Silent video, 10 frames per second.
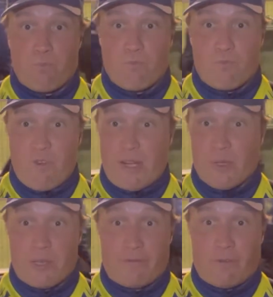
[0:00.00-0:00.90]
really
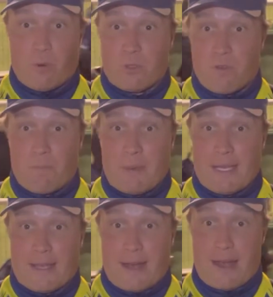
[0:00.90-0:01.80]
looking forward to a
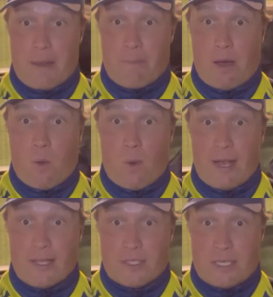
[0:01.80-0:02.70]
big game away
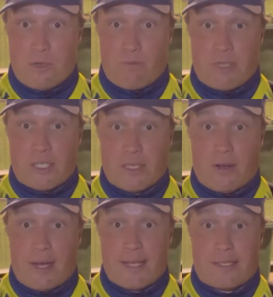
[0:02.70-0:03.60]
at Tilbury
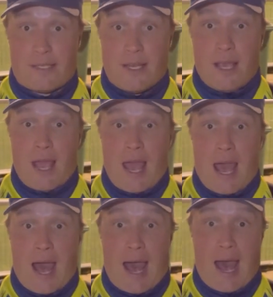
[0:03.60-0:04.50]
tonight.
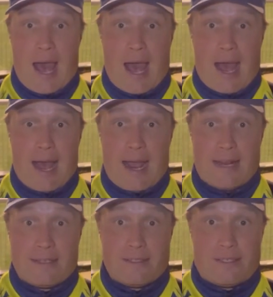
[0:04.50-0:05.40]

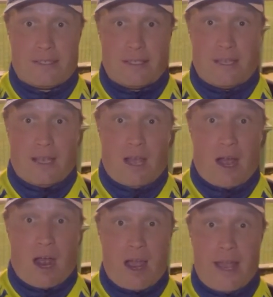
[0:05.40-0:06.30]
And
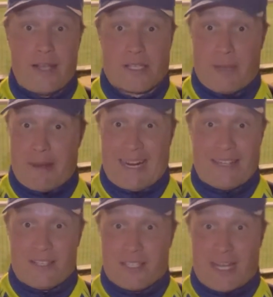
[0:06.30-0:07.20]
it's going to be an
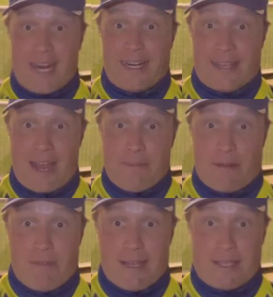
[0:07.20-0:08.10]
entertaining game, I
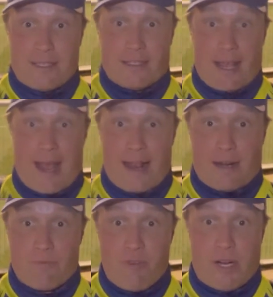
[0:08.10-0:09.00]
reckon, and
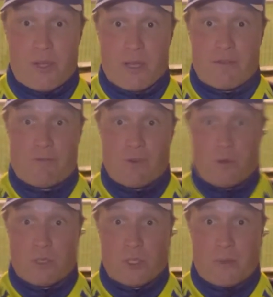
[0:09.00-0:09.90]
I'm really looking
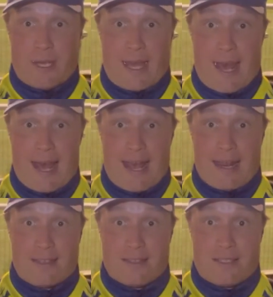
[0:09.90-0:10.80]
forward to it, and